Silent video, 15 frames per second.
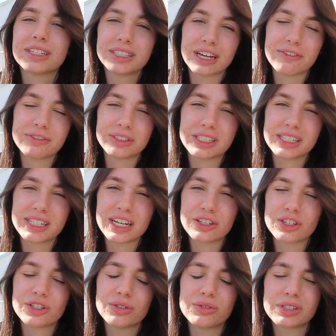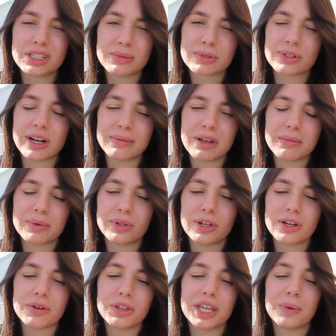Definitely stay tuned, subscribe down
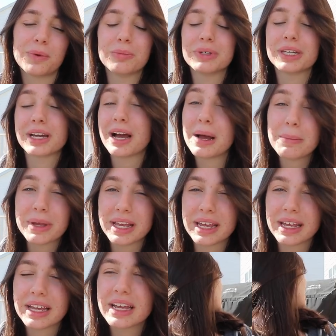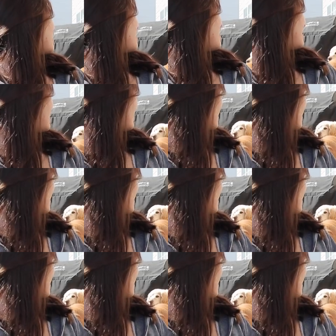below, that will be coming. Hi,